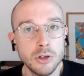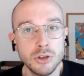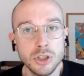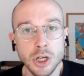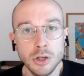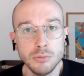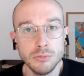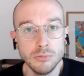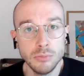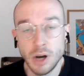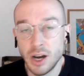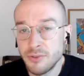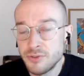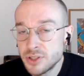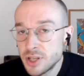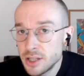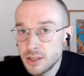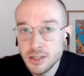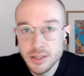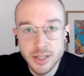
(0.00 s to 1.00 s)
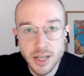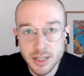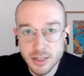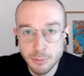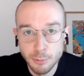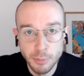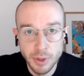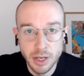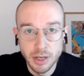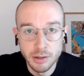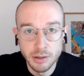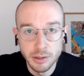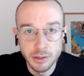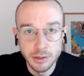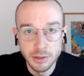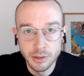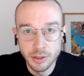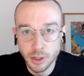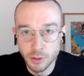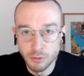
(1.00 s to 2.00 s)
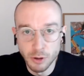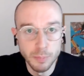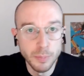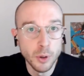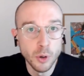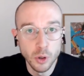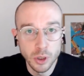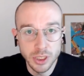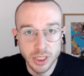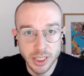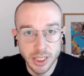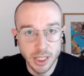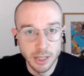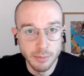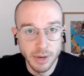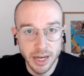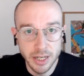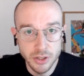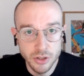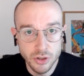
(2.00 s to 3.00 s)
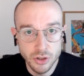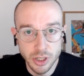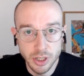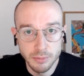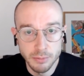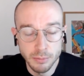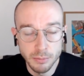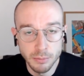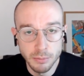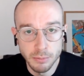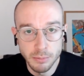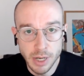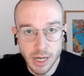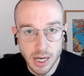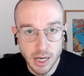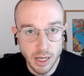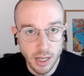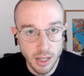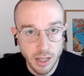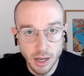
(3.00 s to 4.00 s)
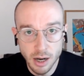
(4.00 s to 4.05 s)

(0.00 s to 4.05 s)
So I've said this hasn't been, reported in the mainstream media.